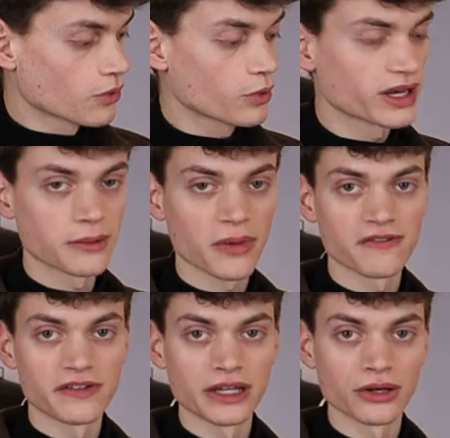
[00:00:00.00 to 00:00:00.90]
within my
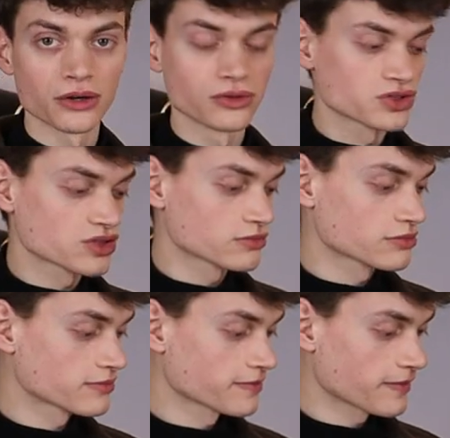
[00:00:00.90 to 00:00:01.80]
videos.
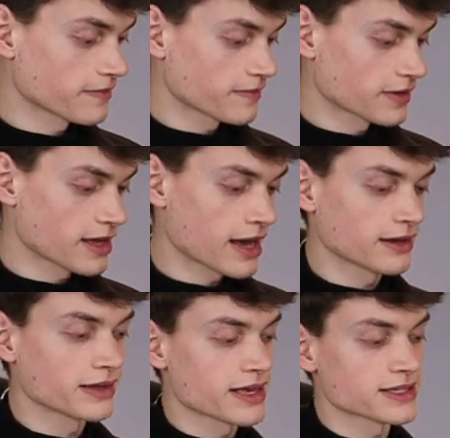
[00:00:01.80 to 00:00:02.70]

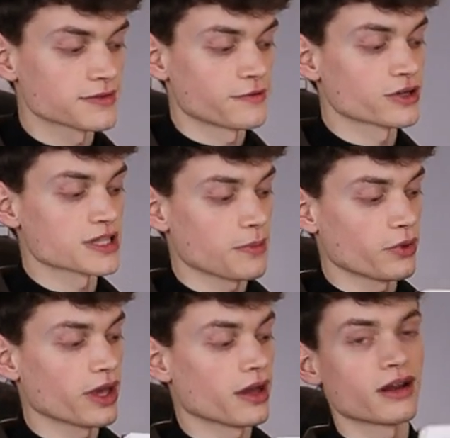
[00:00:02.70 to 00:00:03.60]
Kind of, yes, for
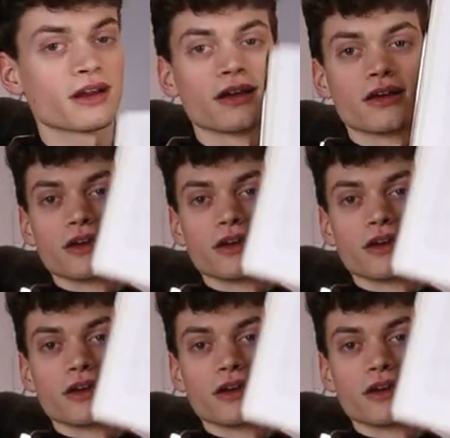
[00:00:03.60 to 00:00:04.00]
example here